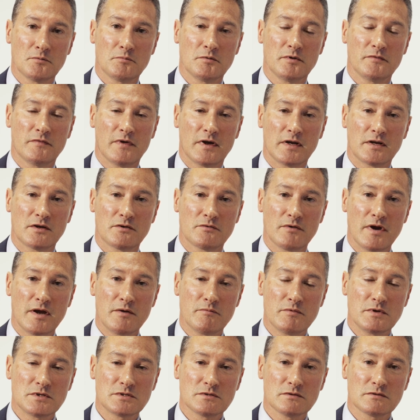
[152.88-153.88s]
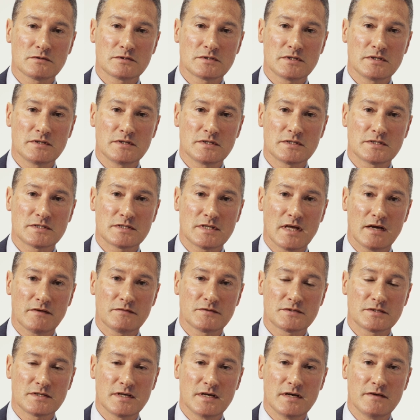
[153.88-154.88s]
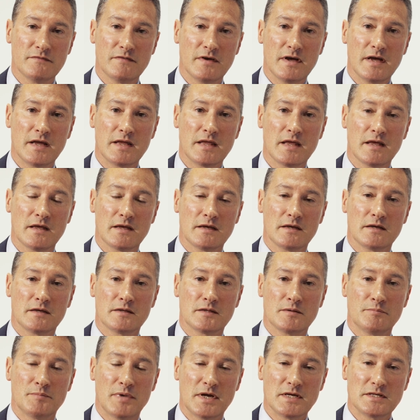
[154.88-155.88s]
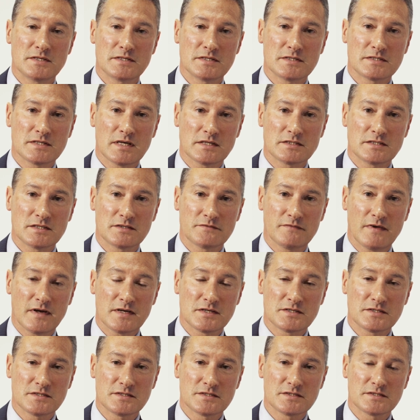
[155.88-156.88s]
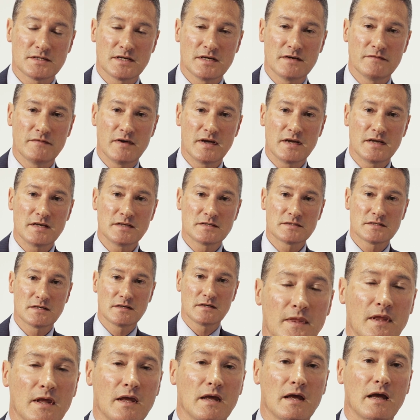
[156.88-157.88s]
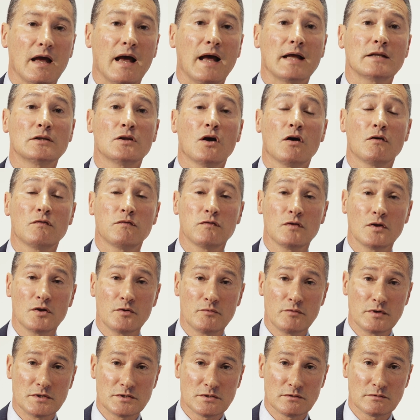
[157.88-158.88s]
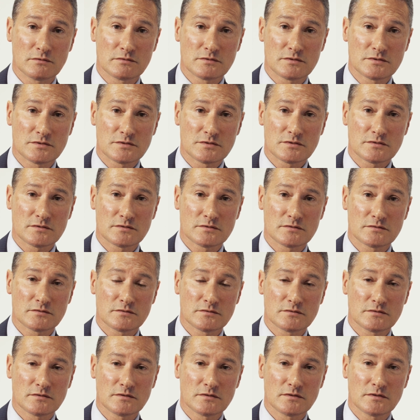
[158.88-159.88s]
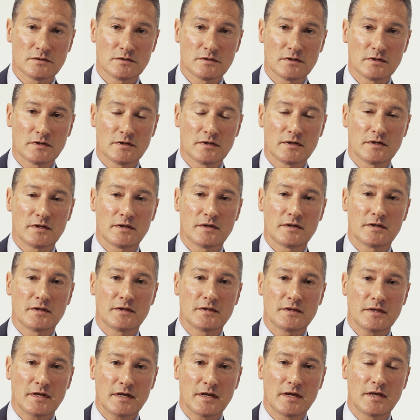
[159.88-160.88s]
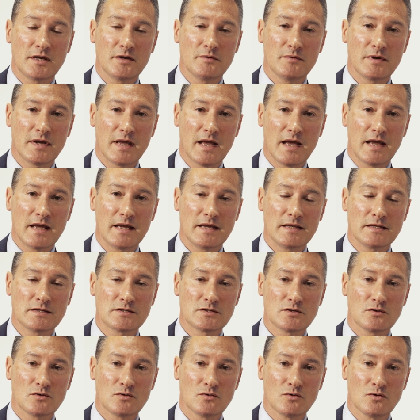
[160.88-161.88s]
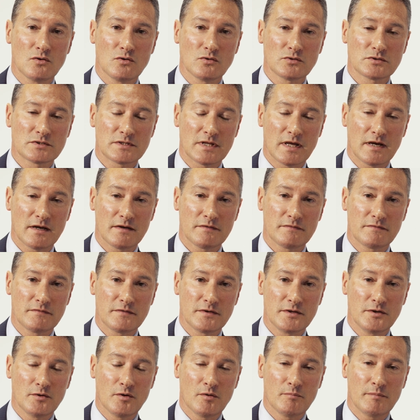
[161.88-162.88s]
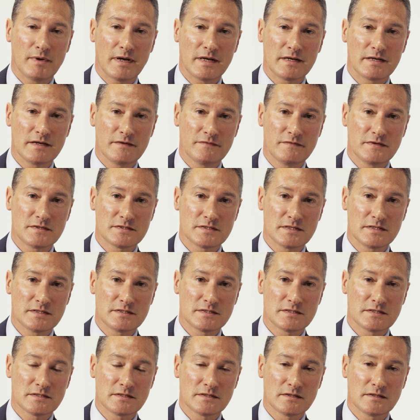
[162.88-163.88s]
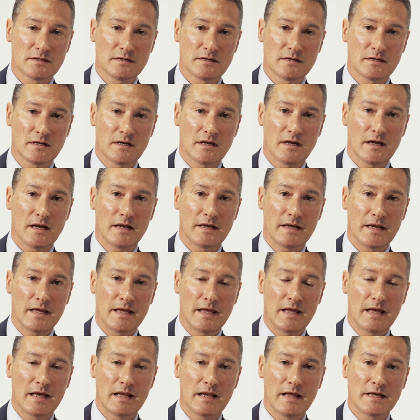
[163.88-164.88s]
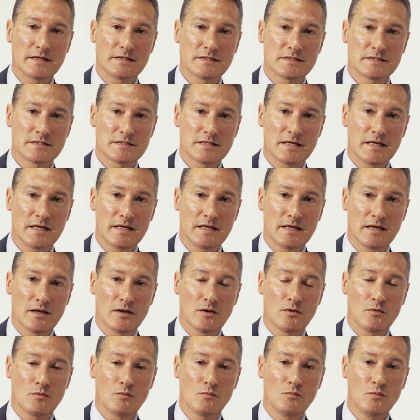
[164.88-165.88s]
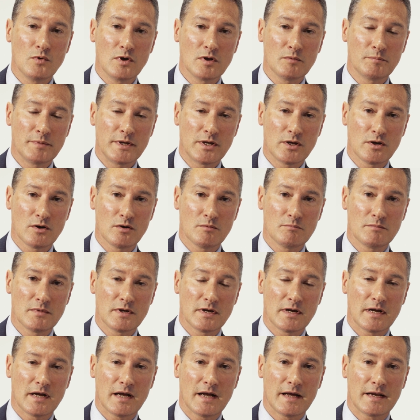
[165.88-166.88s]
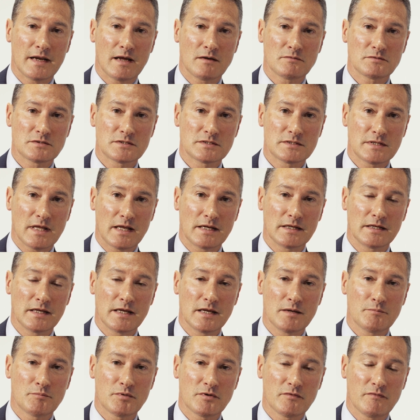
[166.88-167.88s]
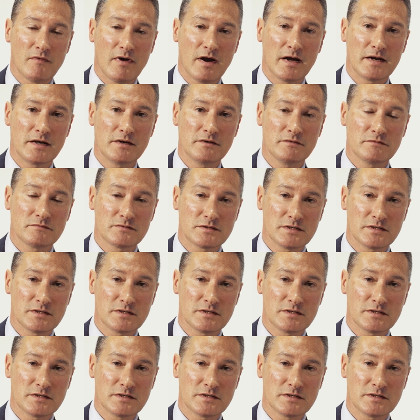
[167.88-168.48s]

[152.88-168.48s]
We've had great results in the staff survey, the patient satisfaction surveys, and our flu results. Thank you again to all staff. You're magnificent, and ELHT will become an outstanding provider of